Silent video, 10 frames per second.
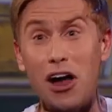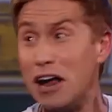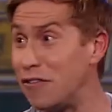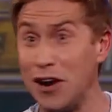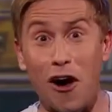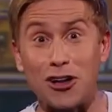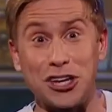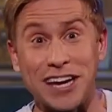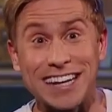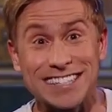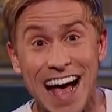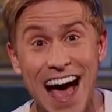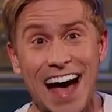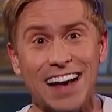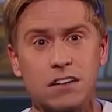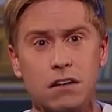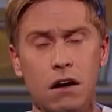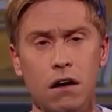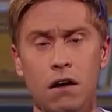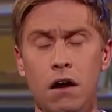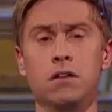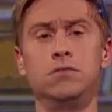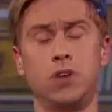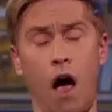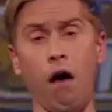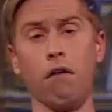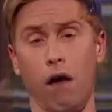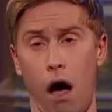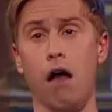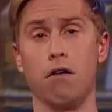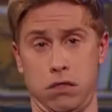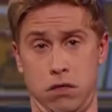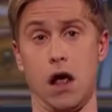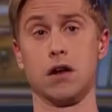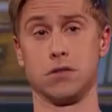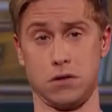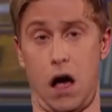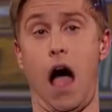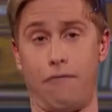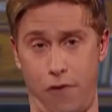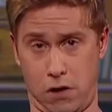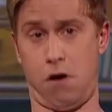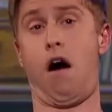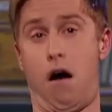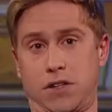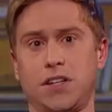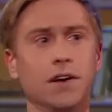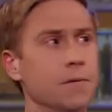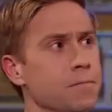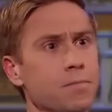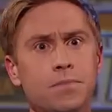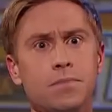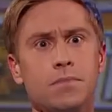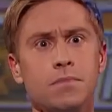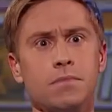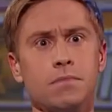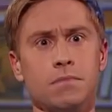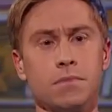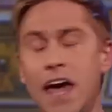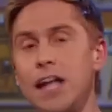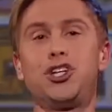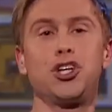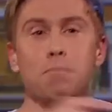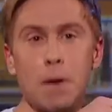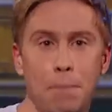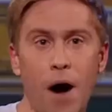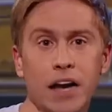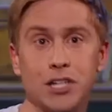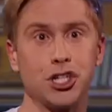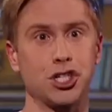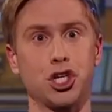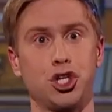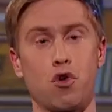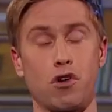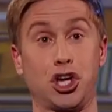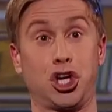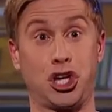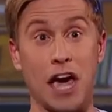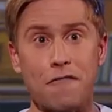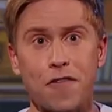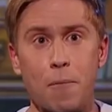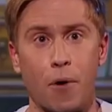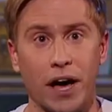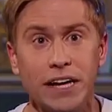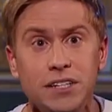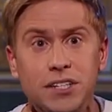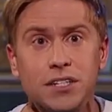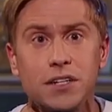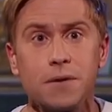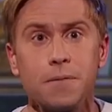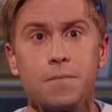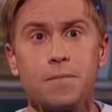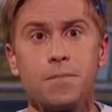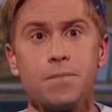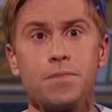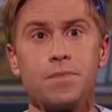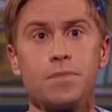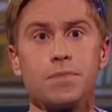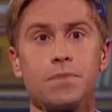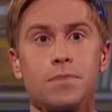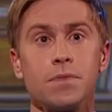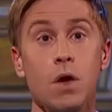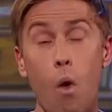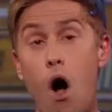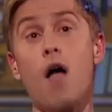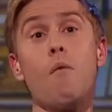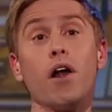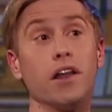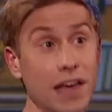kind of logic is that? Don't learn things that I forgot. Kids shouldn't be punished just because you're a shit for brains. Why would...